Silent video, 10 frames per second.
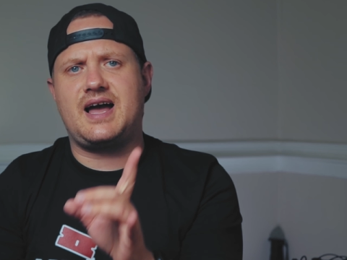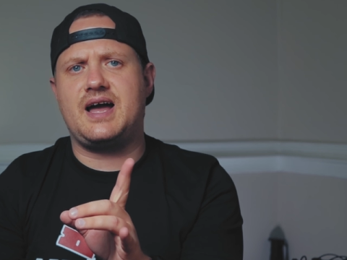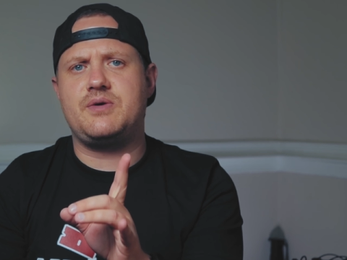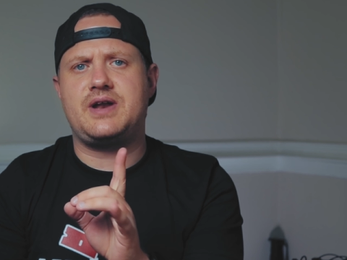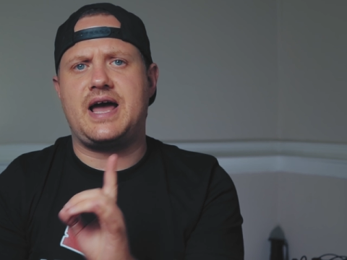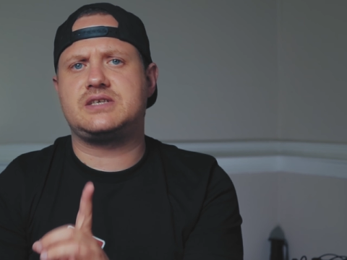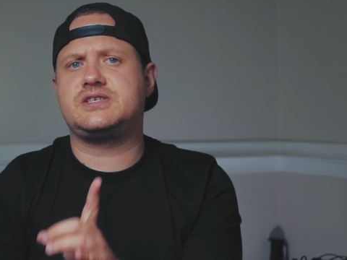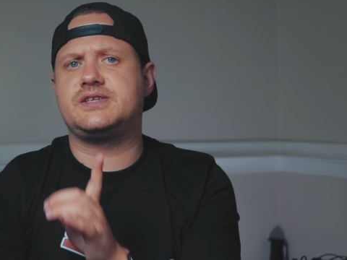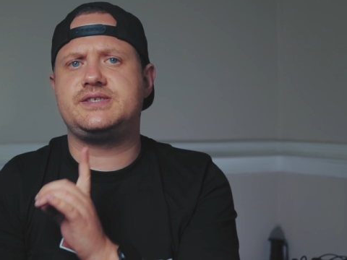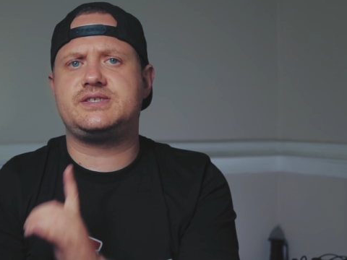I would
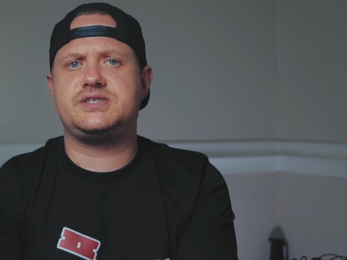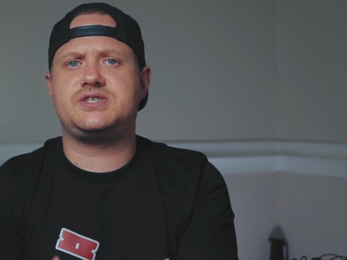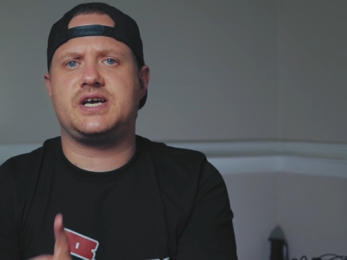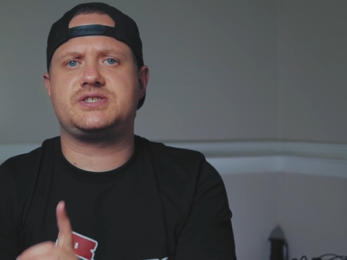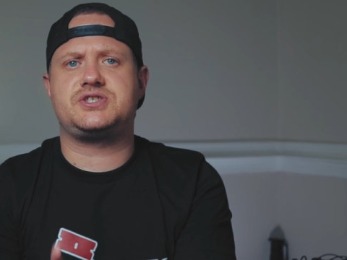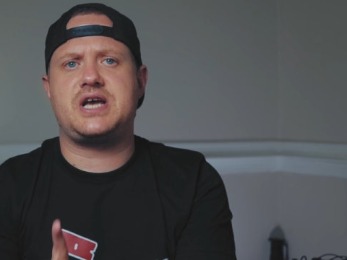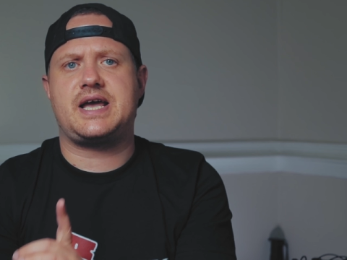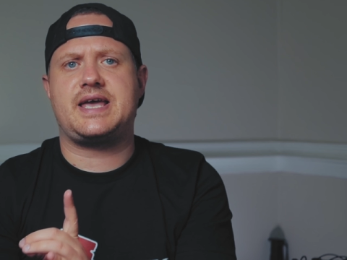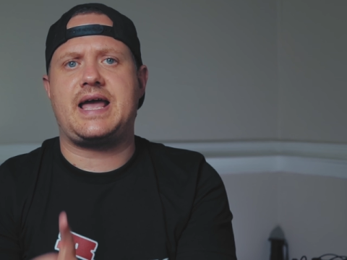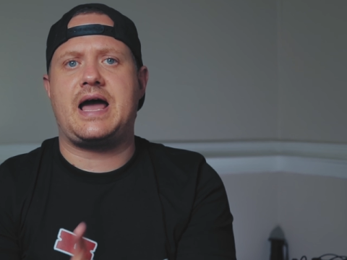actually suggest
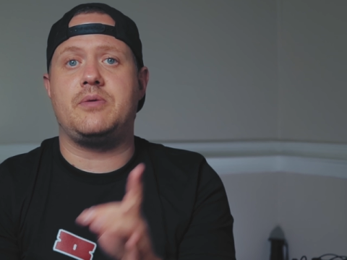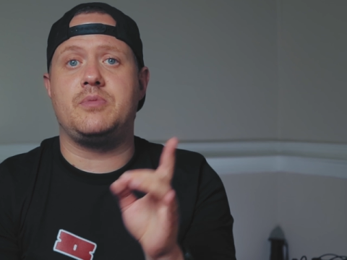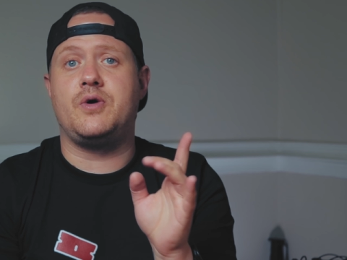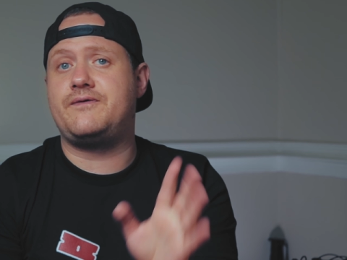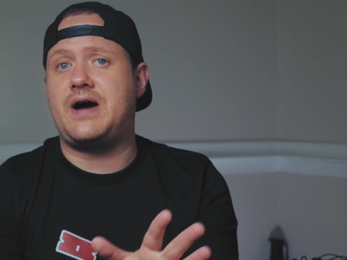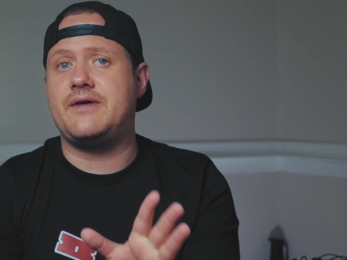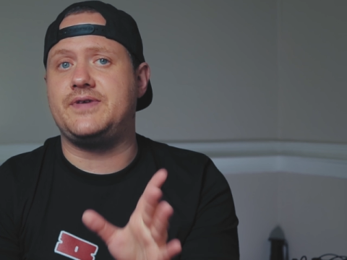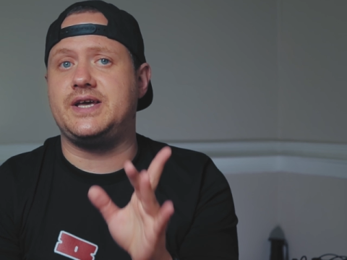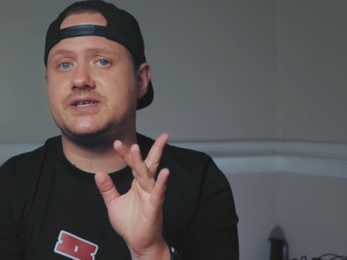checking out Movavi.